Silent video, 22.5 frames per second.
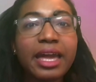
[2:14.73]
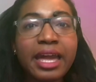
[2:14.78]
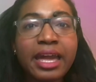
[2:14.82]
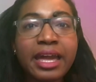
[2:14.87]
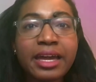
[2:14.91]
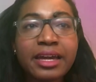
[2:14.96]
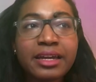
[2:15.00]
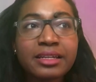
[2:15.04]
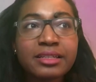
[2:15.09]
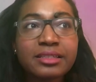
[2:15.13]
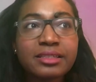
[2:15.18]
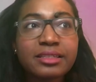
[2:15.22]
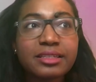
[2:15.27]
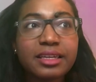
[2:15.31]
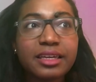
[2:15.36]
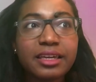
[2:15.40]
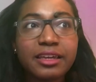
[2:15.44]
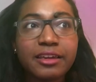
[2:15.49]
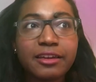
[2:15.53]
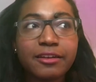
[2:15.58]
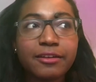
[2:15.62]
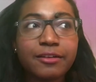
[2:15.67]
And
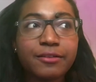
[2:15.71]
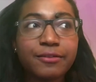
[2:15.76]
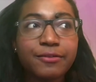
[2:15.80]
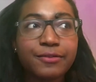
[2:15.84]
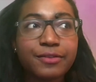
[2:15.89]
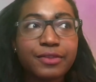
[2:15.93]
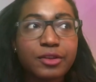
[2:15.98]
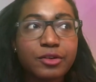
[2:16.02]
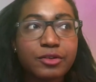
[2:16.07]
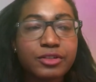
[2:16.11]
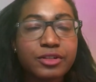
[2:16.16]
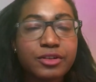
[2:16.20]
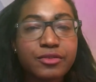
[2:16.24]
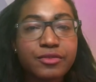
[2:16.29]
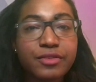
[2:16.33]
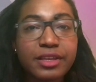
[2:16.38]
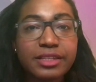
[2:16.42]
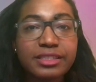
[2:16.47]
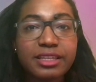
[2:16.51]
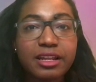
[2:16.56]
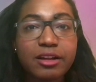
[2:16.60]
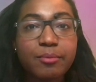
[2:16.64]
if there's
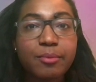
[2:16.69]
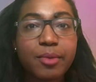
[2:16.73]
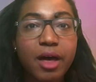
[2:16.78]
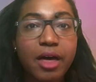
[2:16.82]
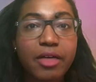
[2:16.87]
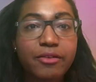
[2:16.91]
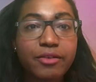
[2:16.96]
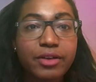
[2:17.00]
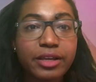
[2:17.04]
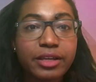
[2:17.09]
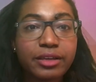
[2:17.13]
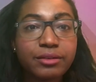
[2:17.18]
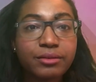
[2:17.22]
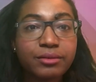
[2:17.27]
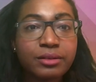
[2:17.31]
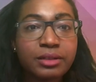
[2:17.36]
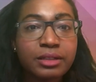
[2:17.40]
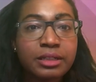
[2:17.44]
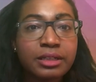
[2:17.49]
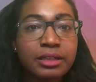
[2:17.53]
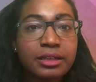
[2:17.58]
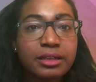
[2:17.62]
certain things that are bothering you,
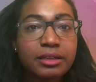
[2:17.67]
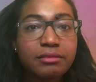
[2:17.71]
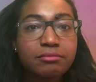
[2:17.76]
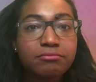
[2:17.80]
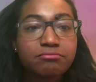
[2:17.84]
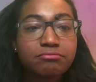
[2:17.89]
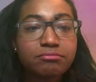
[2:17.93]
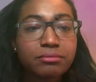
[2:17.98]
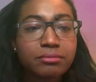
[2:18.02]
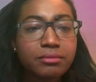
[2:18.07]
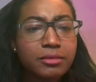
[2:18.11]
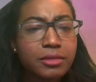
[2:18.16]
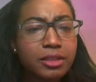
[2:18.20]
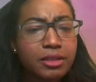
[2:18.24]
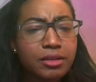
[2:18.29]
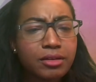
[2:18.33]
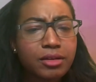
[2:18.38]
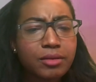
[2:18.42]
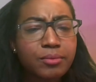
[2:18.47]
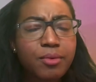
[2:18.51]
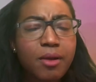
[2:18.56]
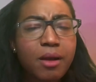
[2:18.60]

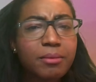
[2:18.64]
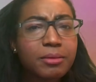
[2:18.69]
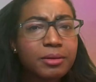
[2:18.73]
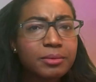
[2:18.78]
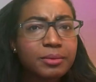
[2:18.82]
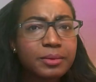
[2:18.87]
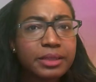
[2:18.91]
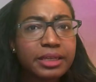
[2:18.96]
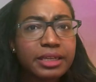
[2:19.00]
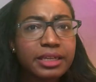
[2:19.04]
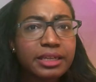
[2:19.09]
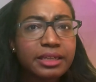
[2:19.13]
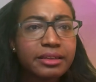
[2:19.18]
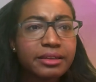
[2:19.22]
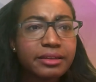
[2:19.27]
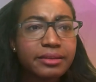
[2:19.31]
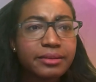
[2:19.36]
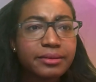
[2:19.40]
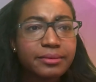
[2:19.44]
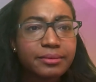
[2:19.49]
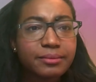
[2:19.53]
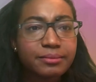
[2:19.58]
you could
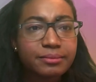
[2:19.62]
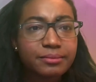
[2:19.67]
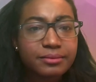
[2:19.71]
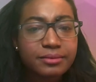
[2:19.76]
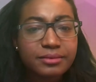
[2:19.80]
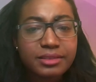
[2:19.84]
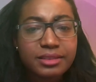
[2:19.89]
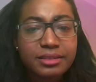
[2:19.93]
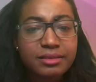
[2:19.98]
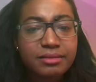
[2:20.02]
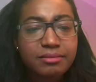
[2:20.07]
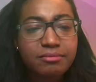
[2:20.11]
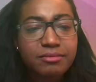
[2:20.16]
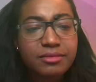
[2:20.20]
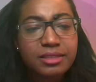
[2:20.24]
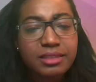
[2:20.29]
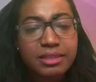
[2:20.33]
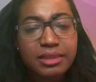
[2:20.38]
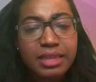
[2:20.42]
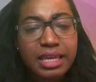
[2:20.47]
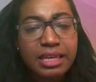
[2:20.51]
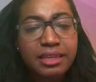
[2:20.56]
probably
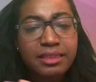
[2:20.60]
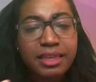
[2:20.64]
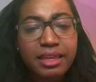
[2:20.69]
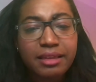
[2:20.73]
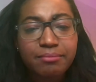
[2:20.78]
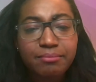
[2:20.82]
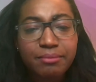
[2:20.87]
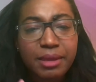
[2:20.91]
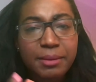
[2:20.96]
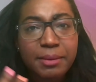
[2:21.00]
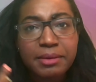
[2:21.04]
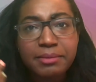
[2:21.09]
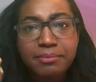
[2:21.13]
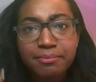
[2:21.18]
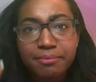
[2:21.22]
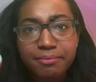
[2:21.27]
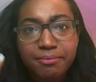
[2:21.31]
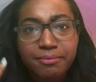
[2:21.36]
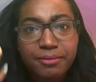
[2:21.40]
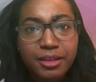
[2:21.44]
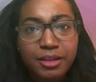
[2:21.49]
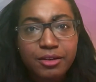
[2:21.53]
think that maybe
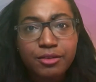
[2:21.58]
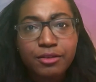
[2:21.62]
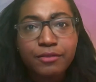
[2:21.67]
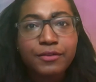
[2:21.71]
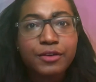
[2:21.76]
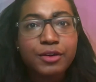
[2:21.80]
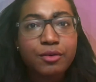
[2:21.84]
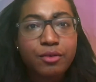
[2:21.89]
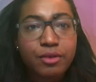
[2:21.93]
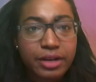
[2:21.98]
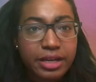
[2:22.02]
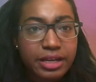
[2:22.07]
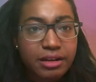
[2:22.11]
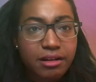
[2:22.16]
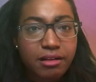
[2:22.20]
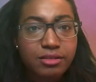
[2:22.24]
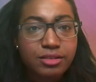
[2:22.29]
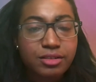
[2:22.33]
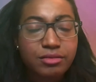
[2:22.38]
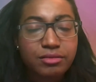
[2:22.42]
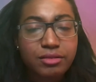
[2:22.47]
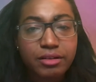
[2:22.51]
the viewer can
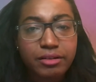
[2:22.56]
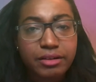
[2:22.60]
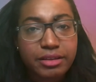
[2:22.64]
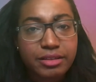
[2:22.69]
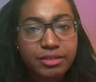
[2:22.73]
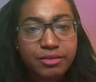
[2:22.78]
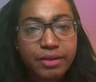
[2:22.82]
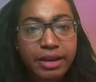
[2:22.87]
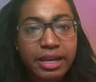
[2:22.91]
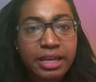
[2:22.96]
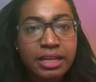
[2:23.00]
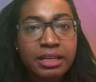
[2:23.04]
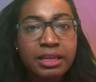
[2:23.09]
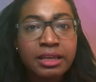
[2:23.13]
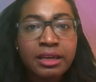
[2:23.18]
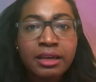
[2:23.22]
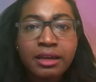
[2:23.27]
also notice, right?